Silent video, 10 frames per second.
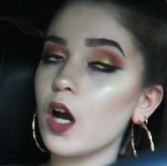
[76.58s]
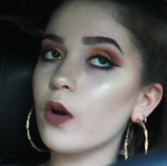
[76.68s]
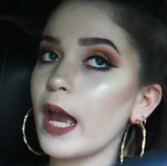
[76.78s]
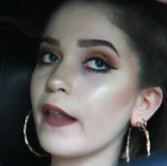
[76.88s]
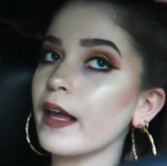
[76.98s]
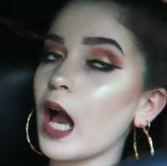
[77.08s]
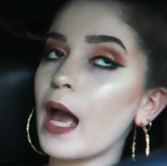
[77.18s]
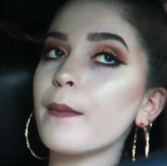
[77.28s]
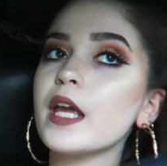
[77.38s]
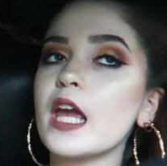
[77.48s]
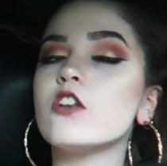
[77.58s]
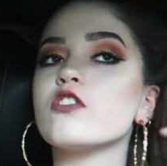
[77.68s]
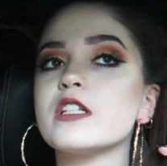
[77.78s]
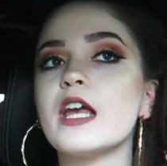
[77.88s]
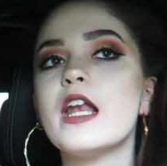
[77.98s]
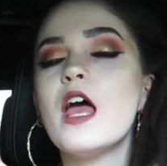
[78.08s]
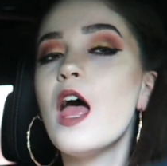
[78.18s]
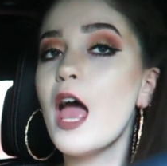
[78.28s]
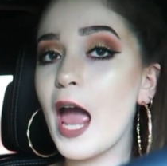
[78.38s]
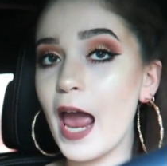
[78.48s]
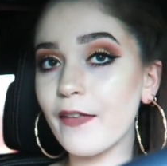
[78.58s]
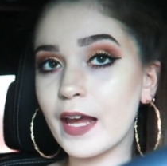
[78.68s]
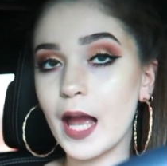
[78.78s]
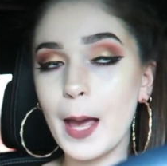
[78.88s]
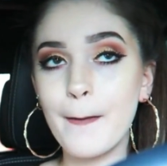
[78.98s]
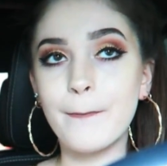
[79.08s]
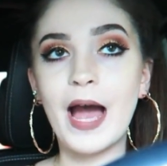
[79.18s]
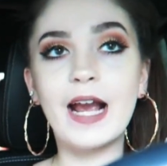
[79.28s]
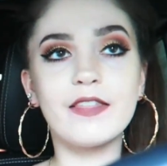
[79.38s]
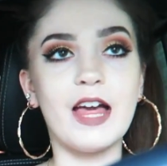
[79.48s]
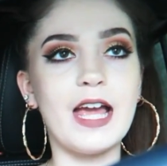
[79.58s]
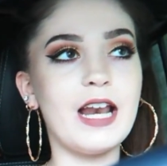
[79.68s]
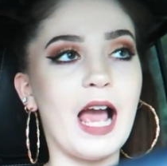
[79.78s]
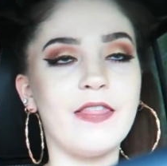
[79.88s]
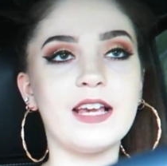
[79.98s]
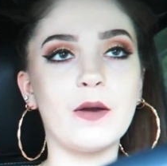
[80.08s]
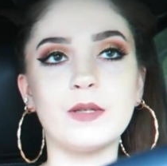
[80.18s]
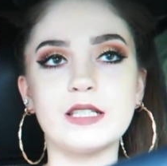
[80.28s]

okay, like I'm like interested. And like back then I think I